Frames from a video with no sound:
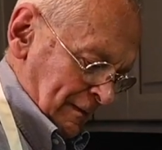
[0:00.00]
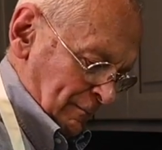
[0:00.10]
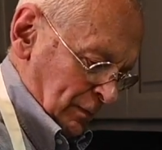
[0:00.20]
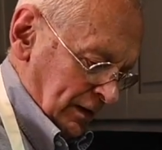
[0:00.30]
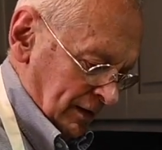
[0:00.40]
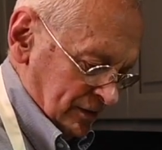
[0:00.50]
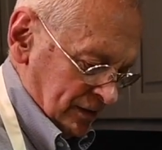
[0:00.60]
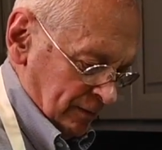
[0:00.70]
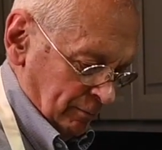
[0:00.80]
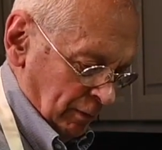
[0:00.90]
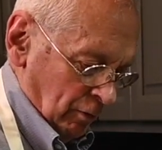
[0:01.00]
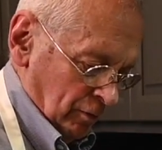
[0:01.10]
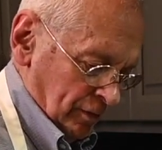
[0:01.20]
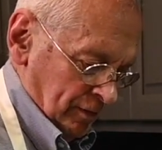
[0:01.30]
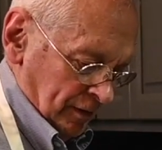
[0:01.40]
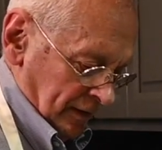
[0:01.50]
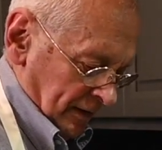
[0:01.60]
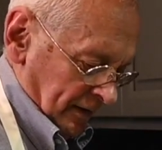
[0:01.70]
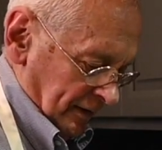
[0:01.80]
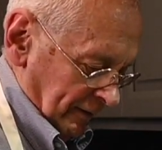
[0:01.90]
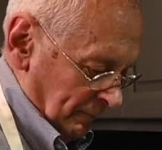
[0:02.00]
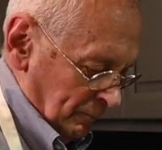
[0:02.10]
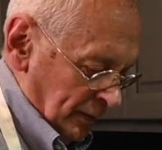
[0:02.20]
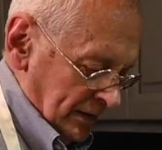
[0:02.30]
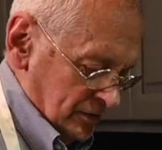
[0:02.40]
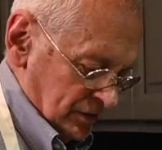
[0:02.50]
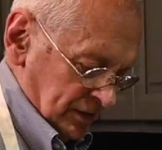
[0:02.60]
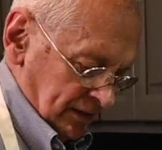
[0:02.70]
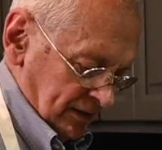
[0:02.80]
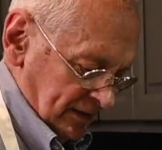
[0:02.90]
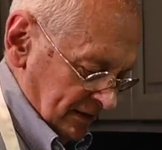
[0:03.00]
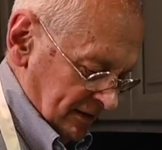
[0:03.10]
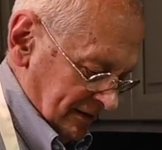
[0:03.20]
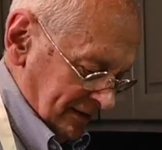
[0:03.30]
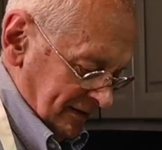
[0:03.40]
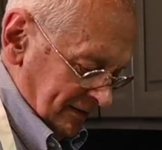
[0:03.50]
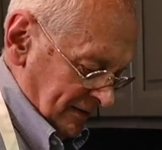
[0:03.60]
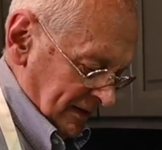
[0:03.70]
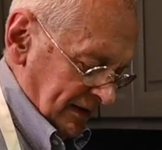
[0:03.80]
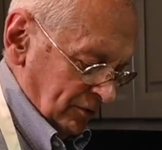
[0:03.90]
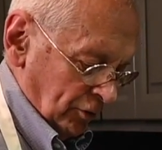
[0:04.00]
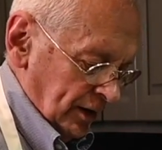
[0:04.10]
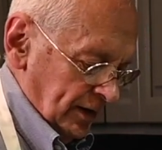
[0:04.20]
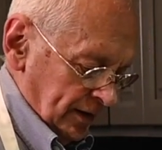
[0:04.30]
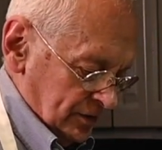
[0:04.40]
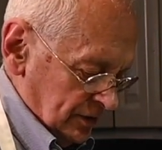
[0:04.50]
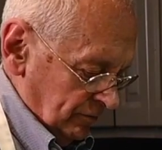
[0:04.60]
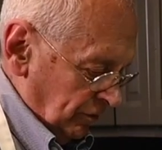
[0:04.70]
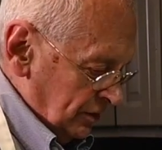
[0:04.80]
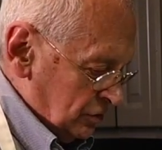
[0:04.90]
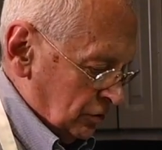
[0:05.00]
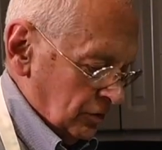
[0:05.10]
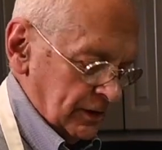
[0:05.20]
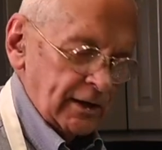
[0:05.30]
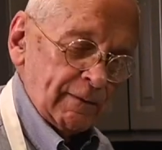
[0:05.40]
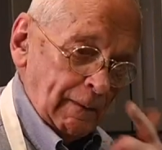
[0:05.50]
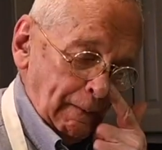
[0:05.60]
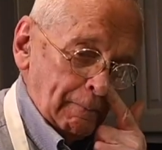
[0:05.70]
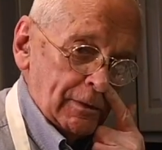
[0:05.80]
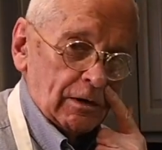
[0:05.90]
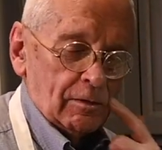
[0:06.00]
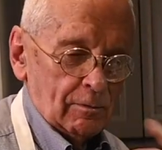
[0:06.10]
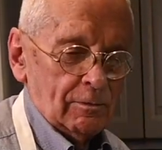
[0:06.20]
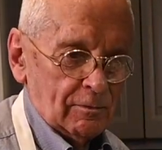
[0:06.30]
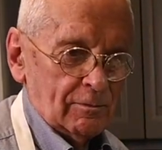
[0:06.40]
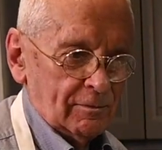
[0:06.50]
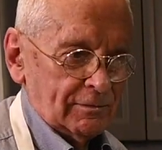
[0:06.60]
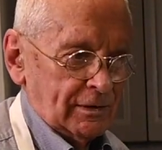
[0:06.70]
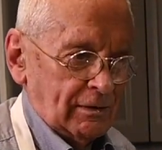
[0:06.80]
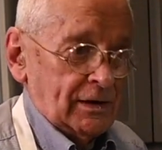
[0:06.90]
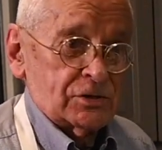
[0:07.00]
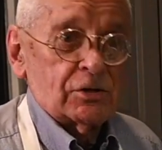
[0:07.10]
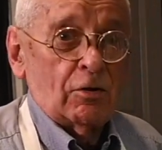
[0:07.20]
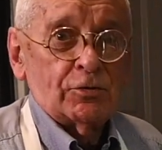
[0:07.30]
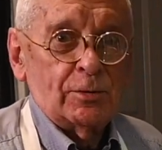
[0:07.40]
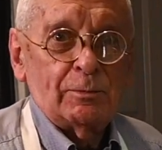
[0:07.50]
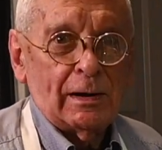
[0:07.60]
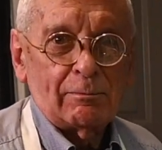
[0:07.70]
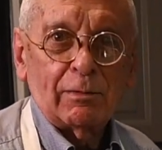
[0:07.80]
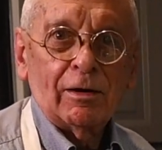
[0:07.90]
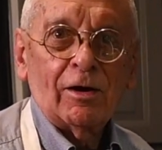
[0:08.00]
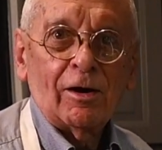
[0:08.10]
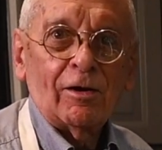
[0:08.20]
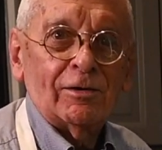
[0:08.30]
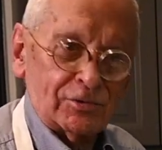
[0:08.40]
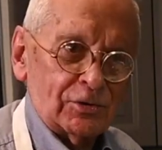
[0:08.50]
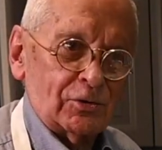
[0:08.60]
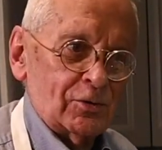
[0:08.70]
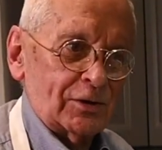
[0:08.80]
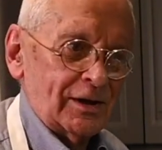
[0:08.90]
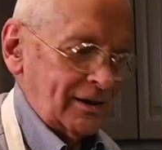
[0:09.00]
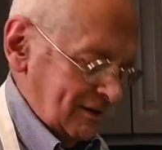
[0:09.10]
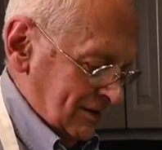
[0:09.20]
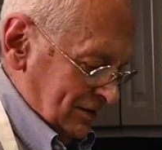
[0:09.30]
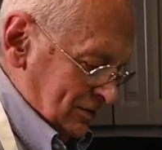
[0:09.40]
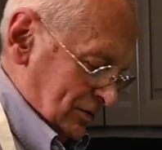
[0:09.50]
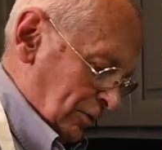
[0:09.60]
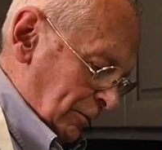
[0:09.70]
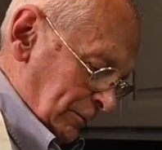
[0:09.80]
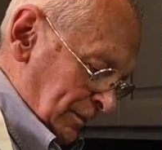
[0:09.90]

because they're both basic ingredients in French cooking. They're like salt and pepper are to cooking. So